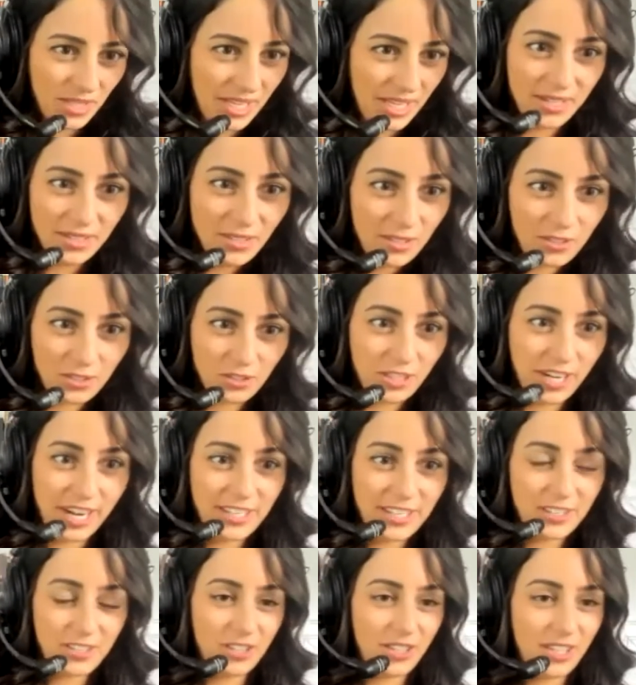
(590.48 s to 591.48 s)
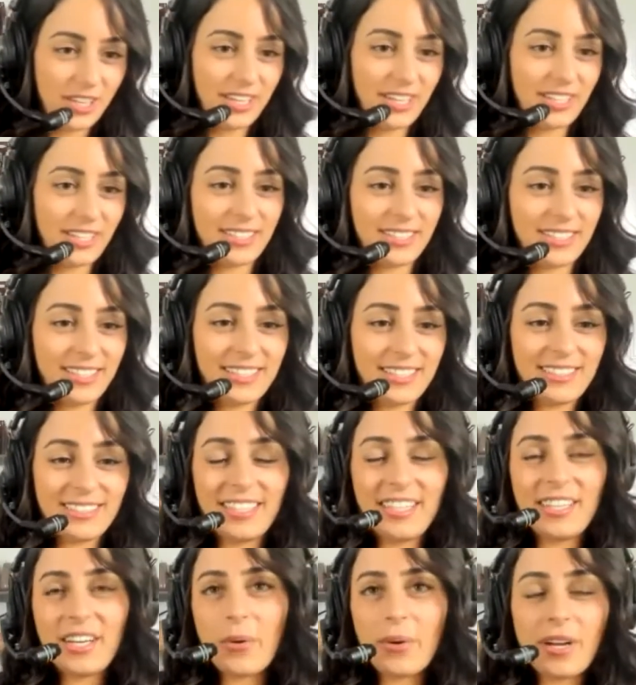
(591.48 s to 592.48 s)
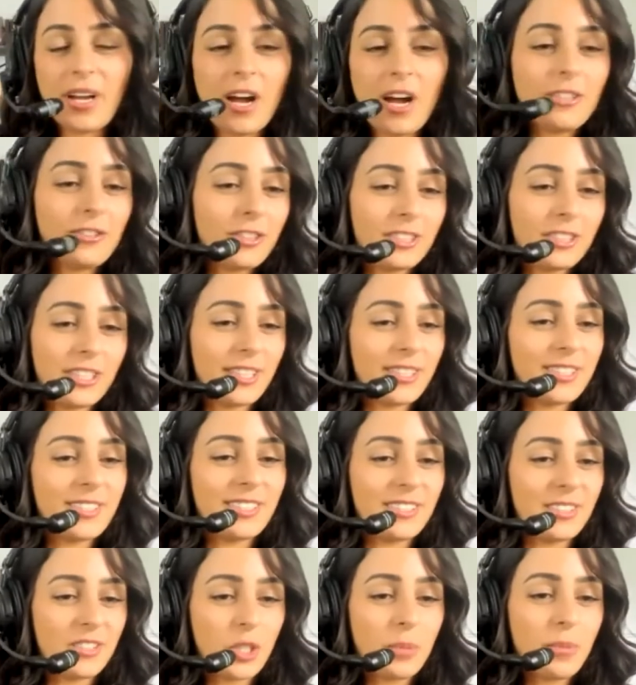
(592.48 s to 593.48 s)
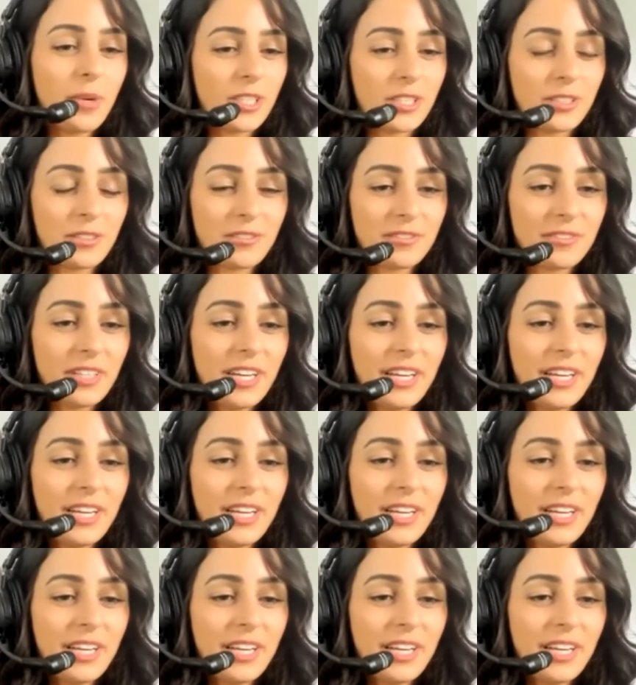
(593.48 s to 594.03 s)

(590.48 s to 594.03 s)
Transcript: it is a strange thing. Yeah. It, it, you know, it contradicts so much of